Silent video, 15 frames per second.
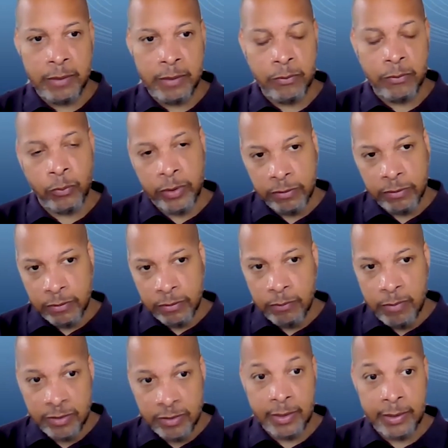with
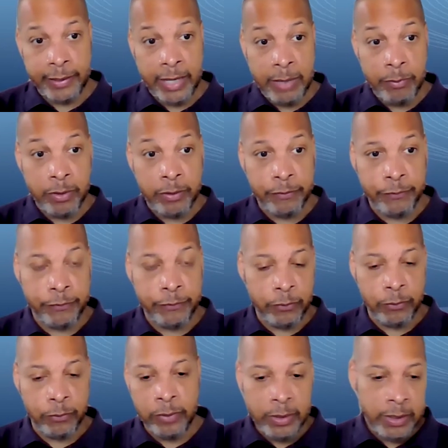mesothelioma
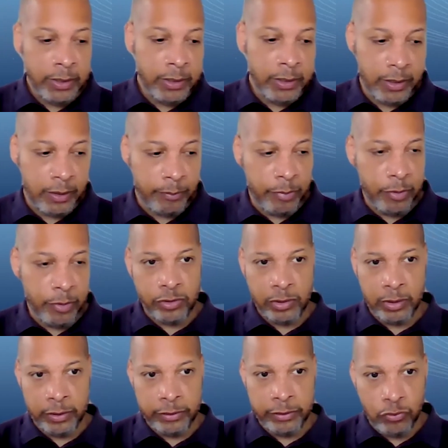for
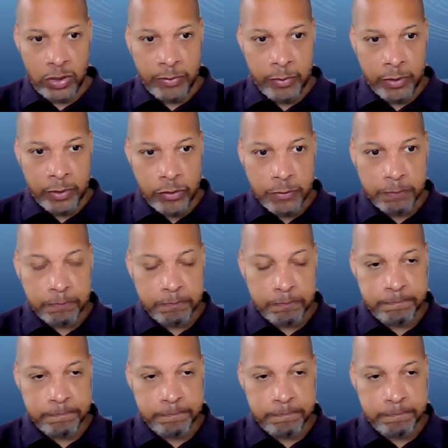personalized treatments.